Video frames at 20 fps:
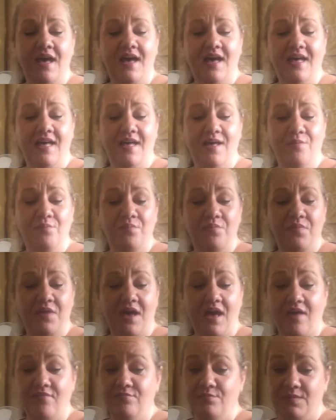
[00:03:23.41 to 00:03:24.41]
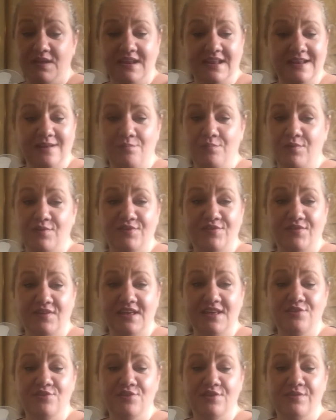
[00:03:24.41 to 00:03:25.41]
I haven't been into Boots for
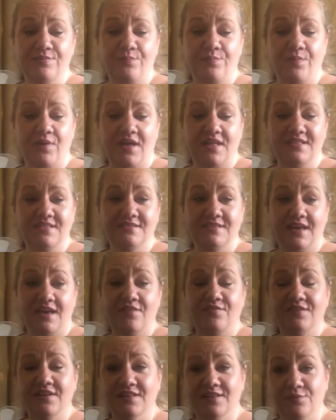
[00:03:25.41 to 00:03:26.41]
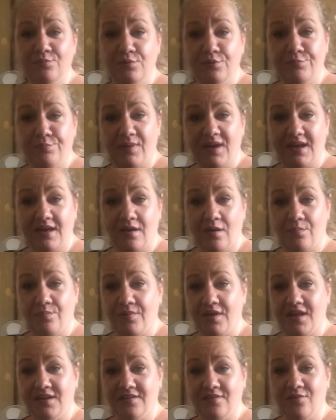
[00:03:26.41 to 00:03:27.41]
ages, but I definitely would pick up
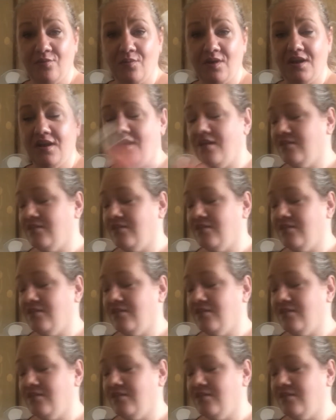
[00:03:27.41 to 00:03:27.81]
another one. I